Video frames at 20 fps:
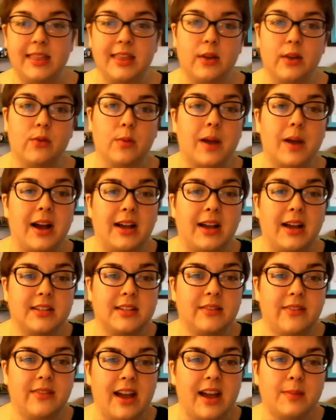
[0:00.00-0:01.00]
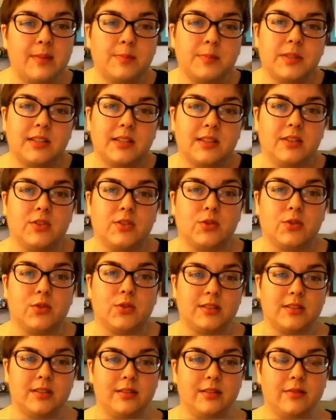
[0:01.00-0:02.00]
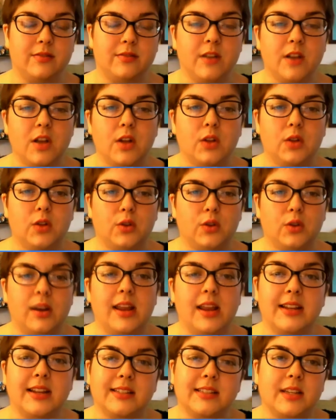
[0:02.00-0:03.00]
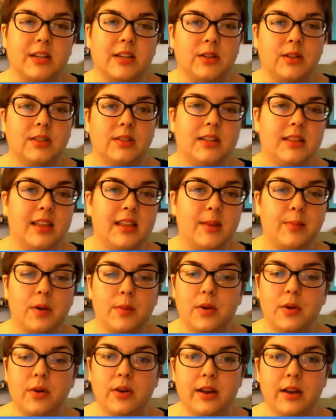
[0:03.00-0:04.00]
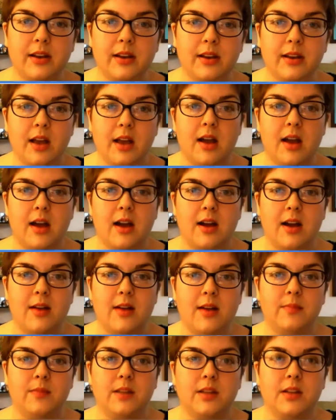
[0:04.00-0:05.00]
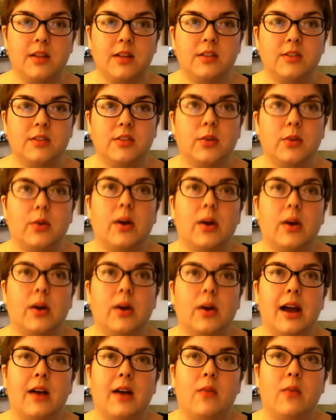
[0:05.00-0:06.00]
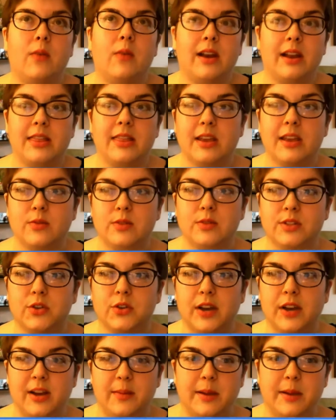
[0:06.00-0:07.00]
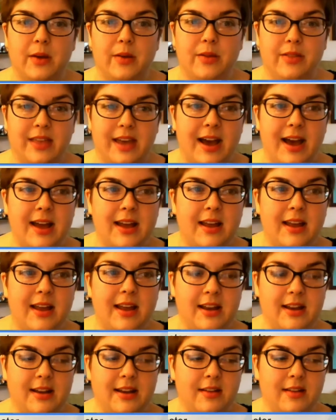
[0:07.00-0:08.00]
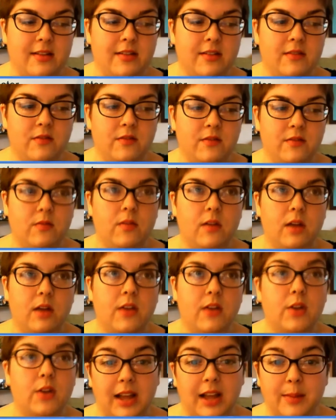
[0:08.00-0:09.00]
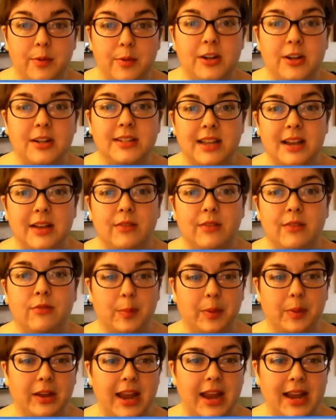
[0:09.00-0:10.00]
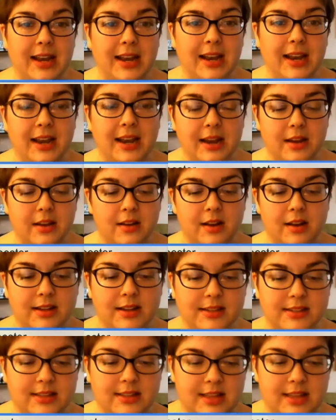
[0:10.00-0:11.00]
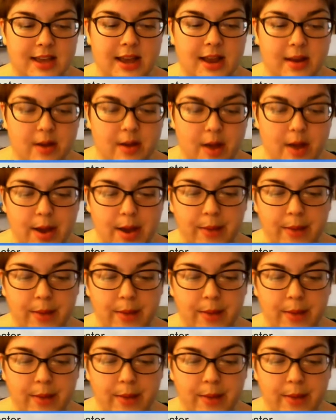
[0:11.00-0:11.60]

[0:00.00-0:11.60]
they were positive apps, the sorts of learning and skills that they promoted. So what I think was great about that, and other libraries have replicated it, is that